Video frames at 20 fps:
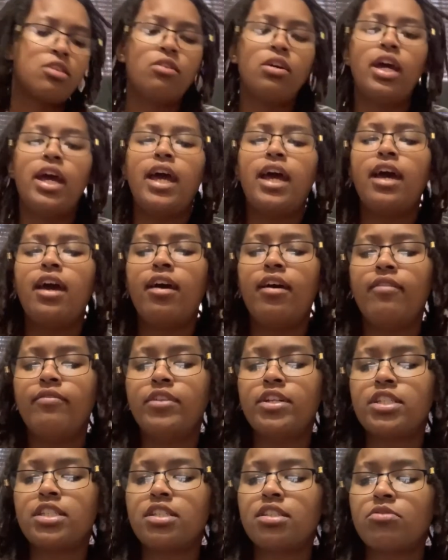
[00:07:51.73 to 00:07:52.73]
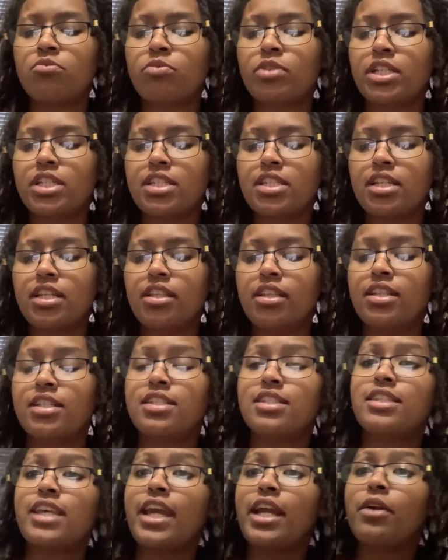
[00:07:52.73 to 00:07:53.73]
have, this is recent, the
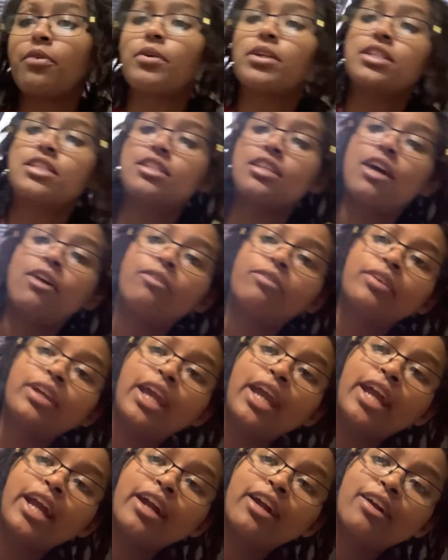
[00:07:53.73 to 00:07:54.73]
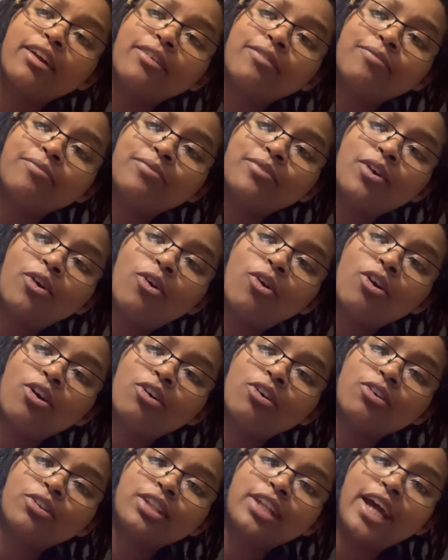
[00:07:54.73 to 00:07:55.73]
Sacred Self-Care
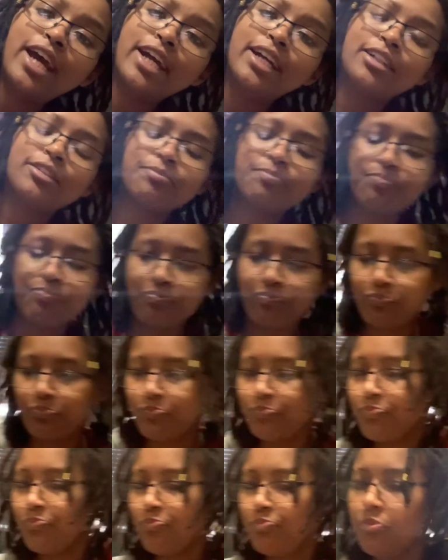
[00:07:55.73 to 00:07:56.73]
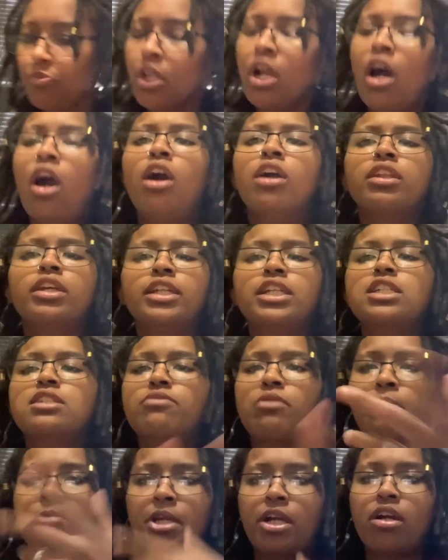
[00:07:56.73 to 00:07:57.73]
Oracle deck. All of these
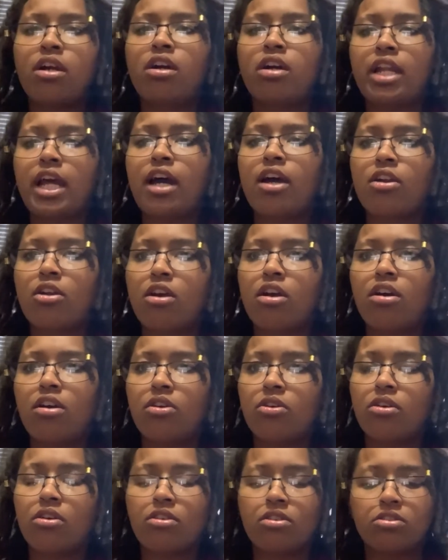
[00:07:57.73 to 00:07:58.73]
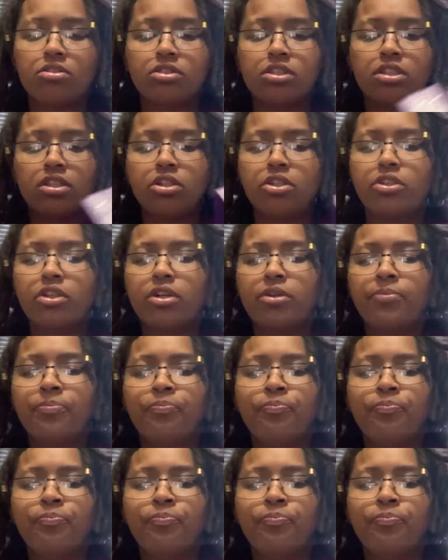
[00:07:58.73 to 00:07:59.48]
from here on out are all Oracle, so you know.